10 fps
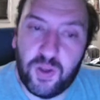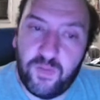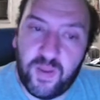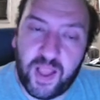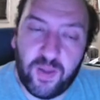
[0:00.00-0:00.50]

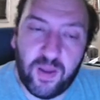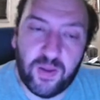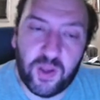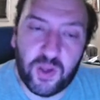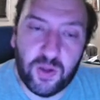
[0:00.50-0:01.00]
vanilla,
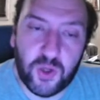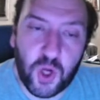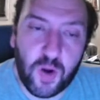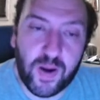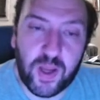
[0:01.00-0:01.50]
this
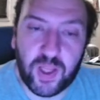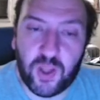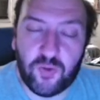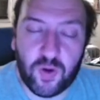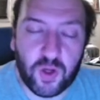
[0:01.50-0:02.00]
Shari, you get to
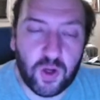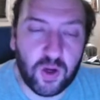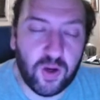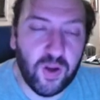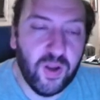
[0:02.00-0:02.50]
draw a
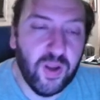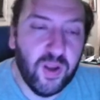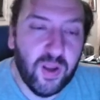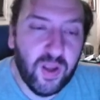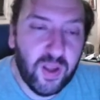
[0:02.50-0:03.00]
card.
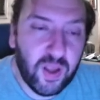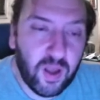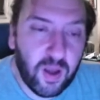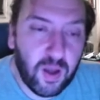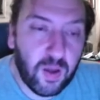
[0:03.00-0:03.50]

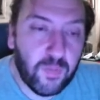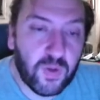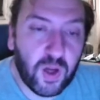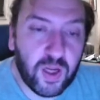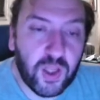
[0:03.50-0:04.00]

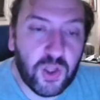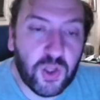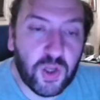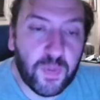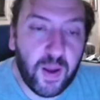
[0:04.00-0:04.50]
Gunkin
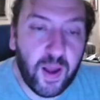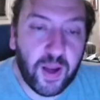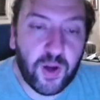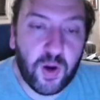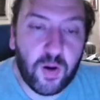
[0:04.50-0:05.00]
ship
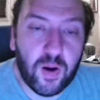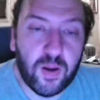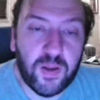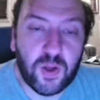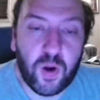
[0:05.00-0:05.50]
Ikura,
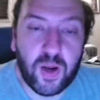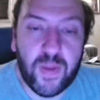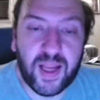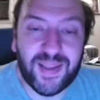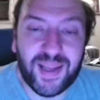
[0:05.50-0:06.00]
this card can
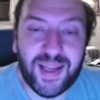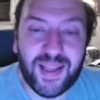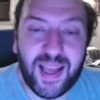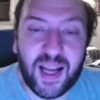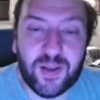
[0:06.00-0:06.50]
make a second
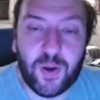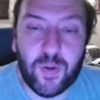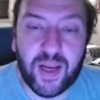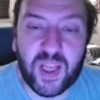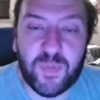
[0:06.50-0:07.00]
attack during
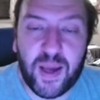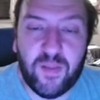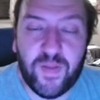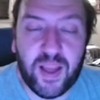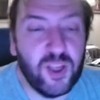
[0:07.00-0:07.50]
each battle
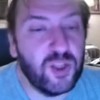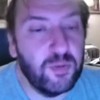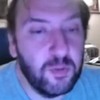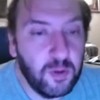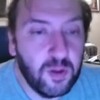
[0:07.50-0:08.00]
phase.
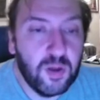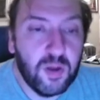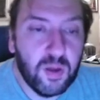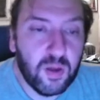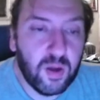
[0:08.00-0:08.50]

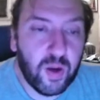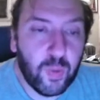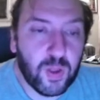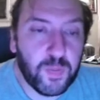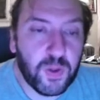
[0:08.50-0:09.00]
Alright,
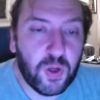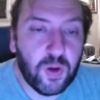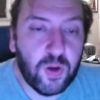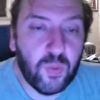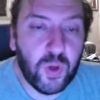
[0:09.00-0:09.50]
once per
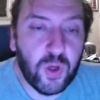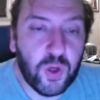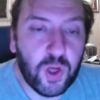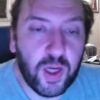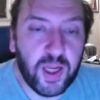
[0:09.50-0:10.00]
turn, when your
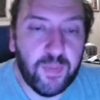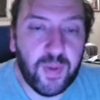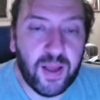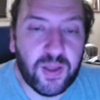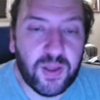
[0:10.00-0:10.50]
Gunkin
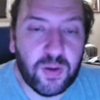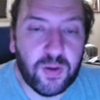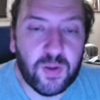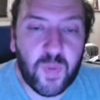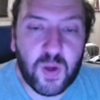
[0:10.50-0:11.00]
monster
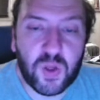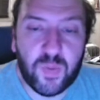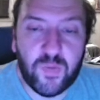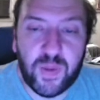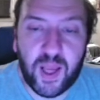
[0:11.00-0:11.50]
special summon
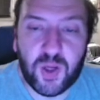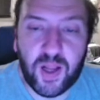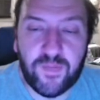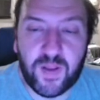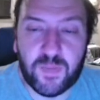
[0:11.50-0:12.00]
from the extra deck
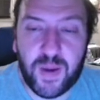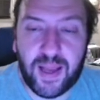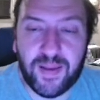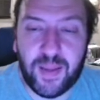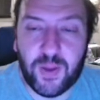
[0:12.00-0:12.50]
inflicts battle
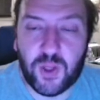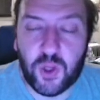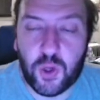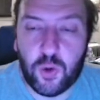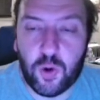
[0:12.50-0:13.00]
damage to
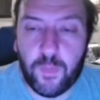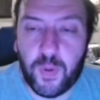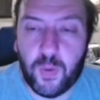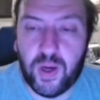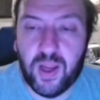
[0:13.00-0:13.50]
your
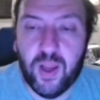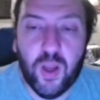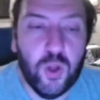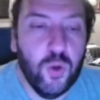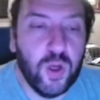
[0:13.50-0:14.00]
opponent,
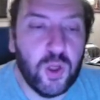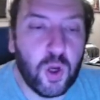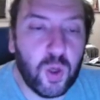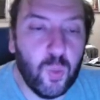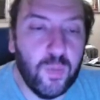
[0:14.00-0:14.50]
you can
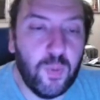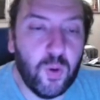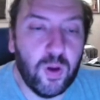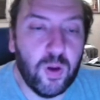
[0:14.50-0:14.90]
target one opponent,